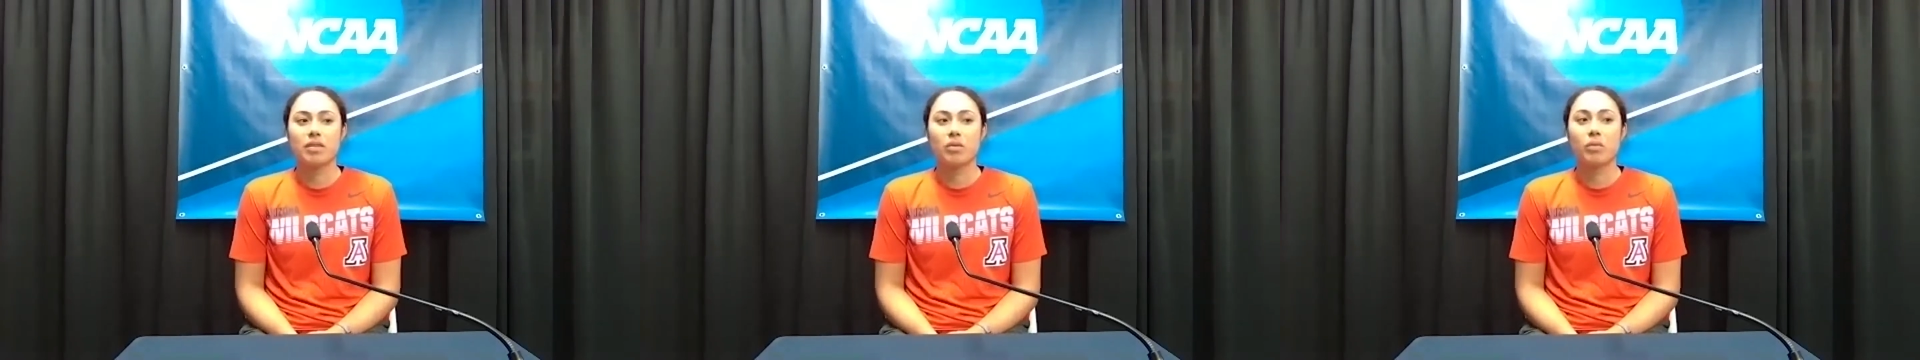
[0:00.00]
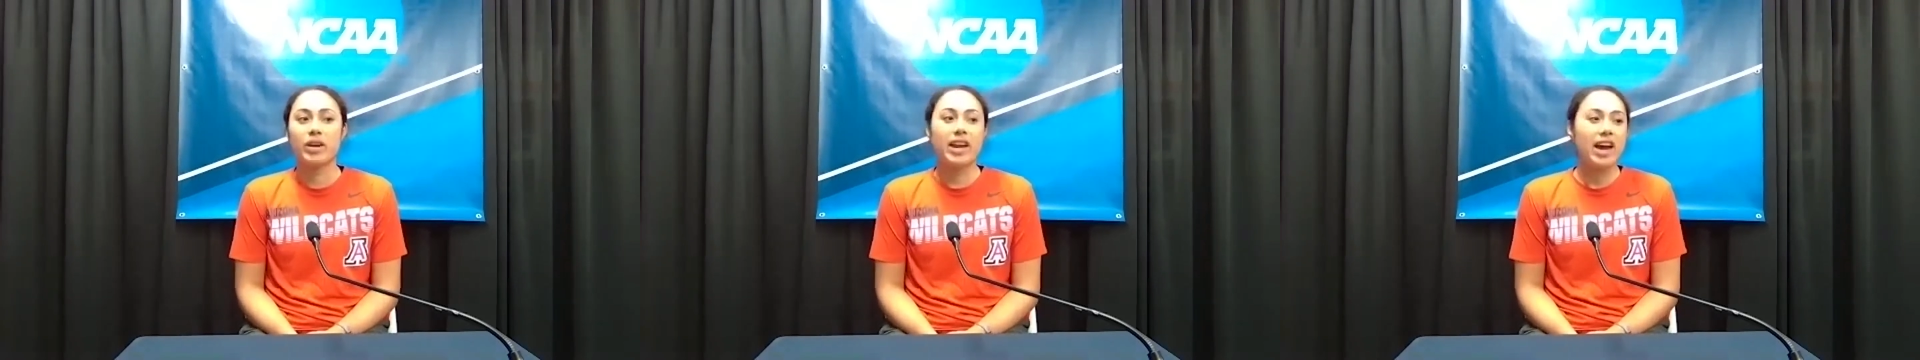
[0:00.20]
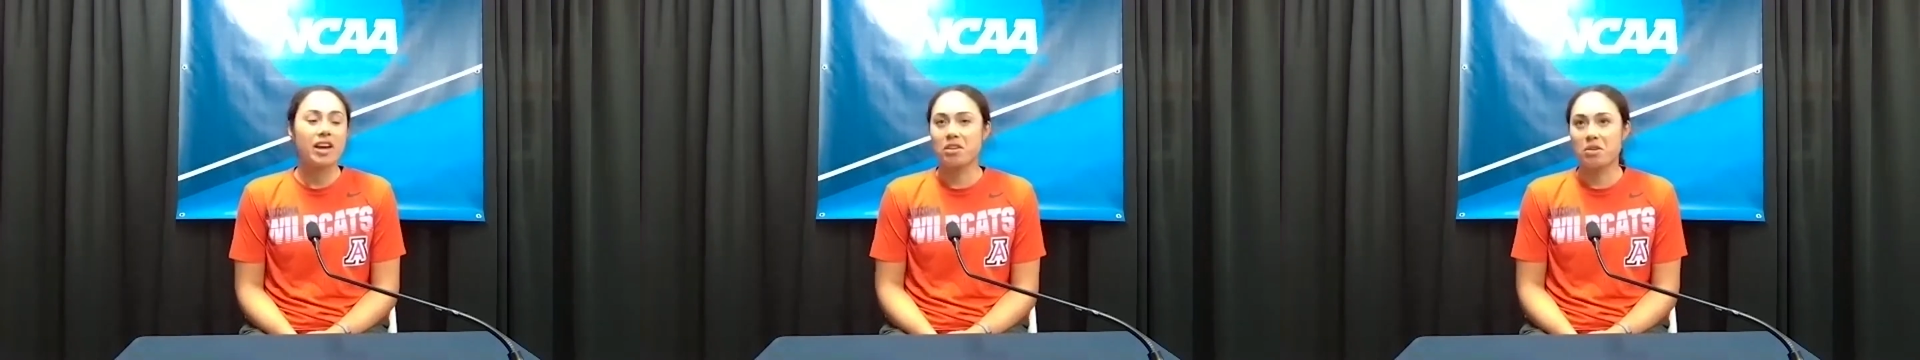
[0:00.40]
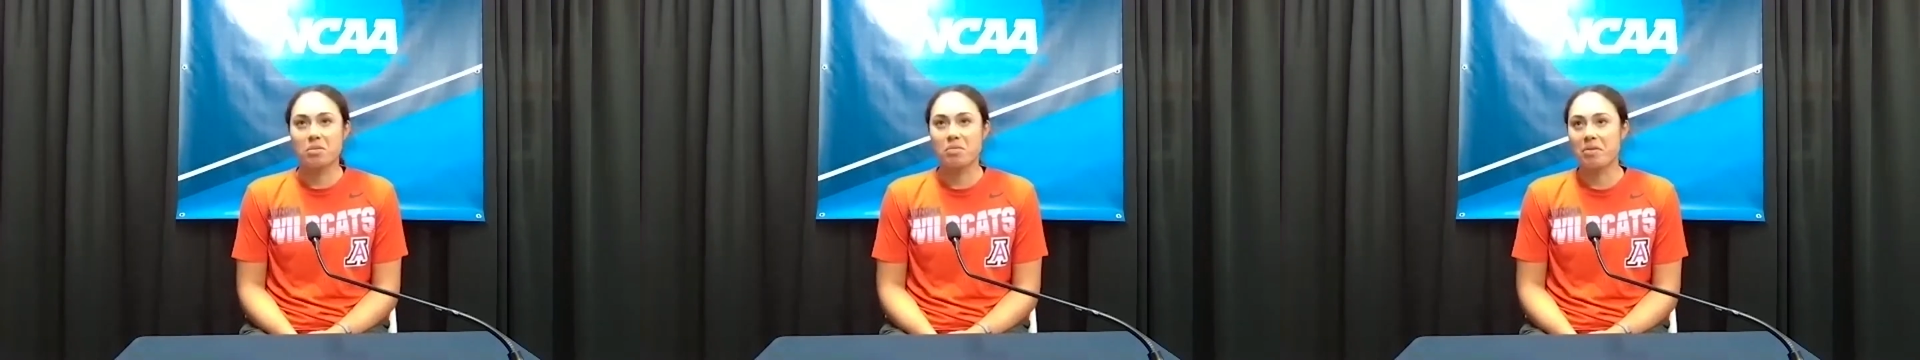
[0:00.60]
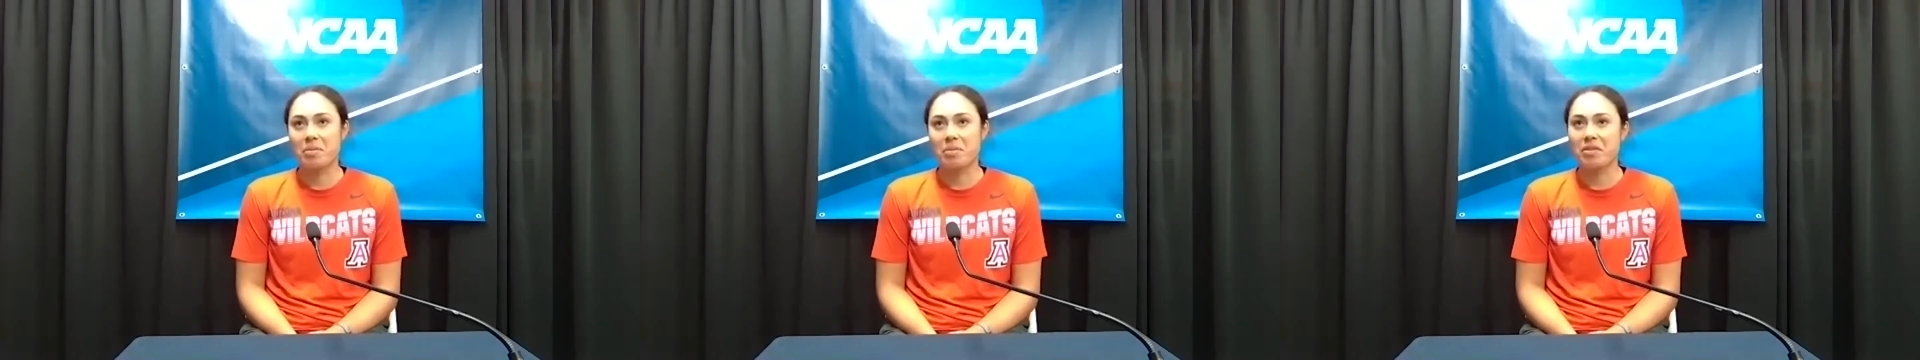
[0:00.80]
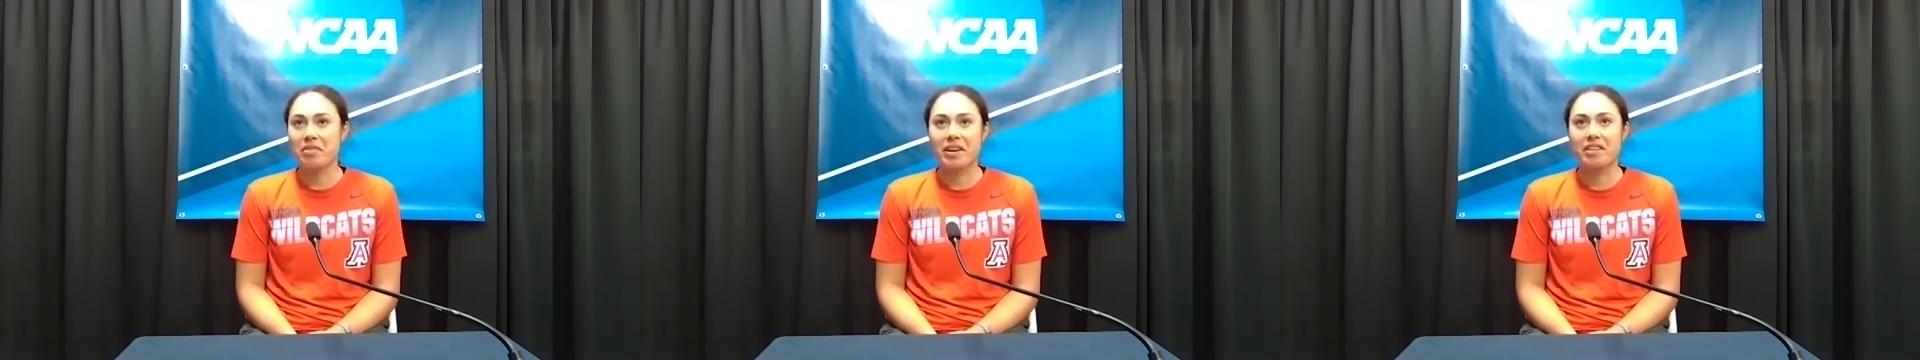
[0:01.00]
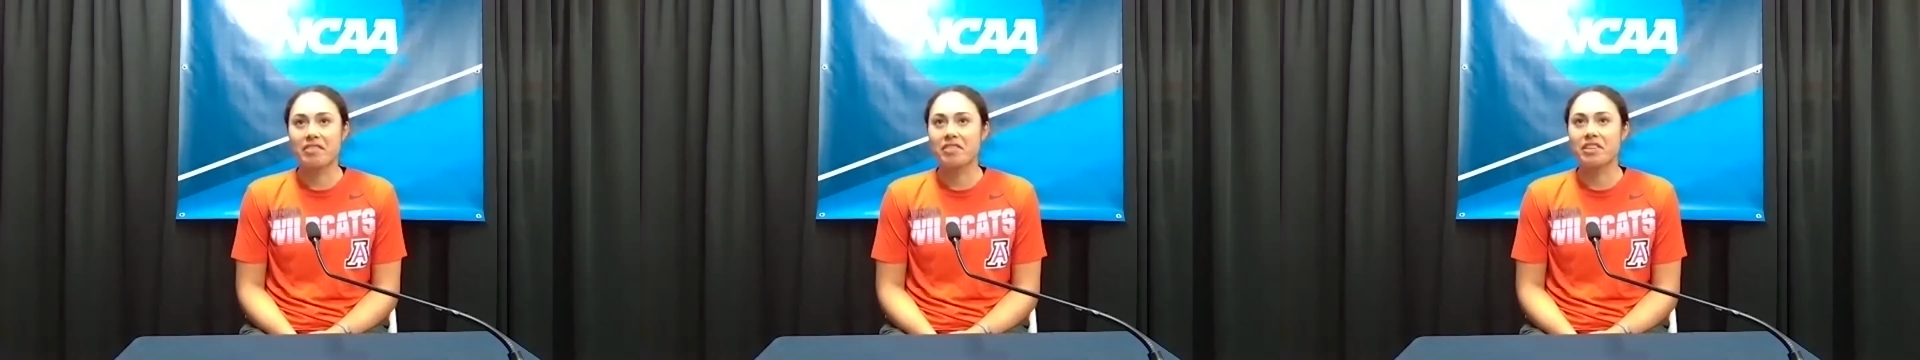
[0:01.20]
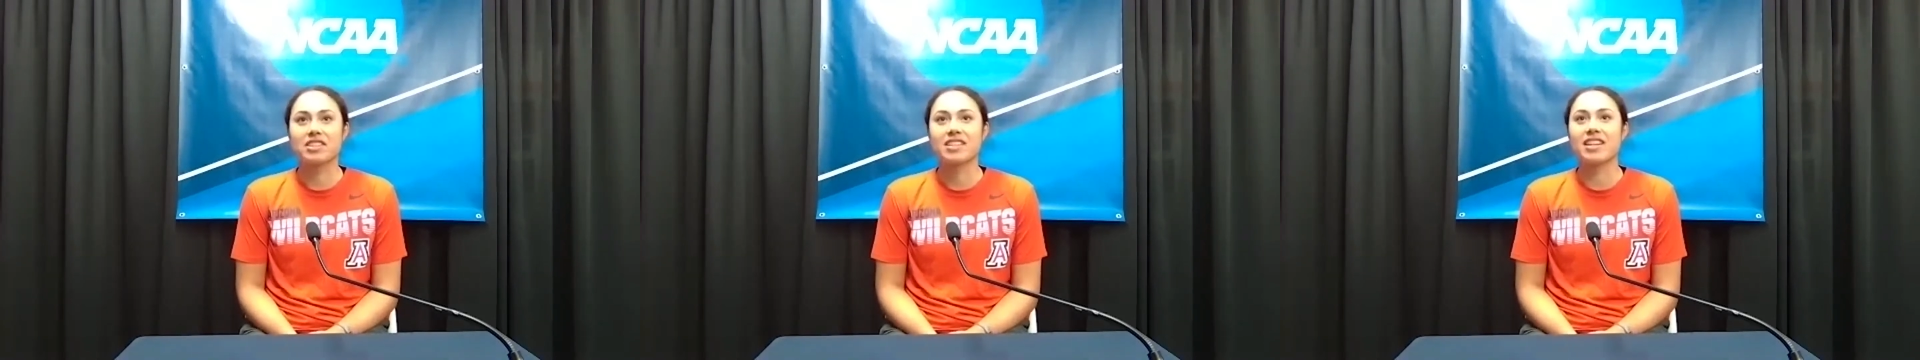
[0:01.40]
We had hope from the very
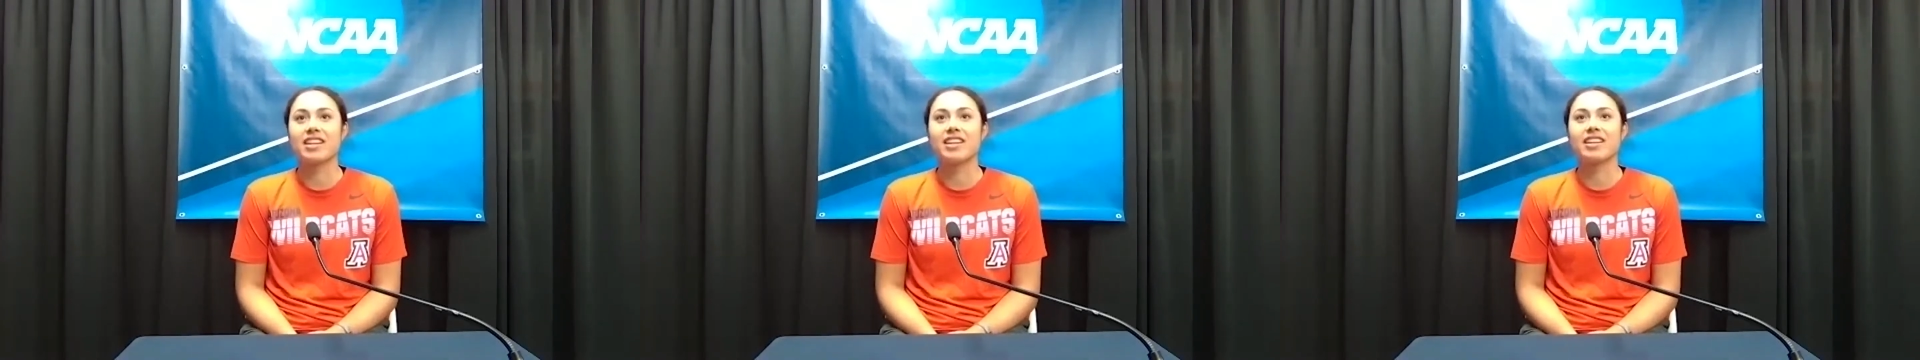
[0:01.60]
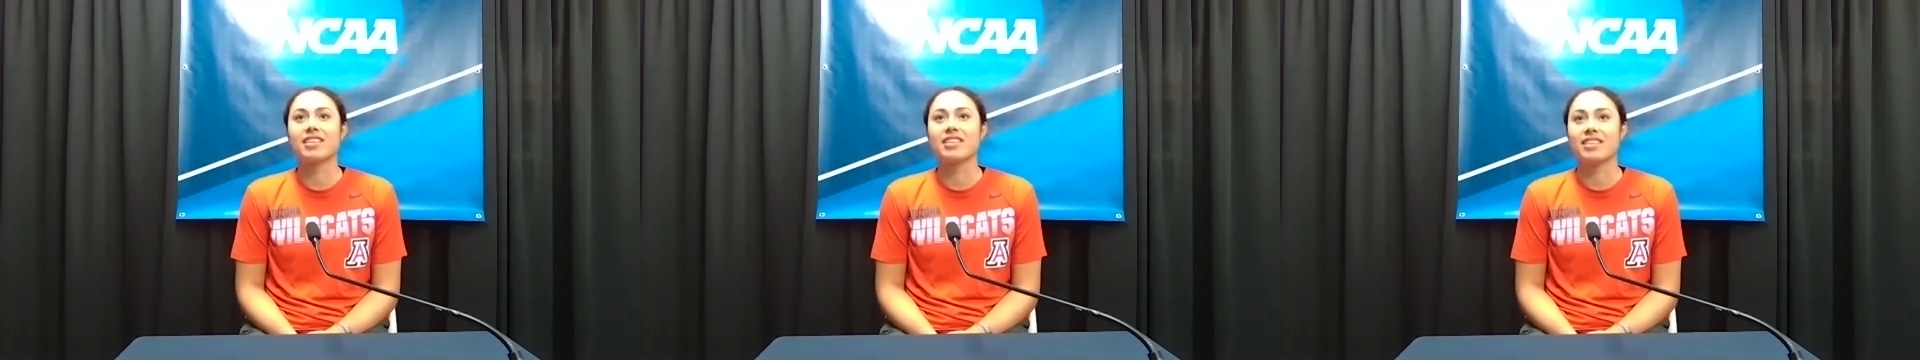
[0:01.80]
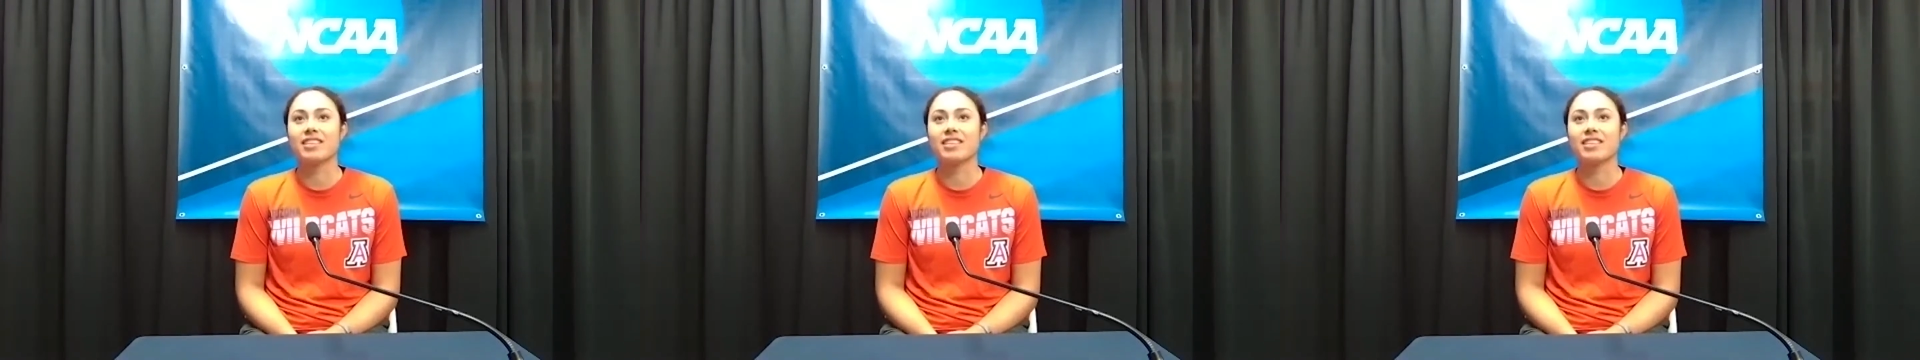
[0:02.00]
first inning.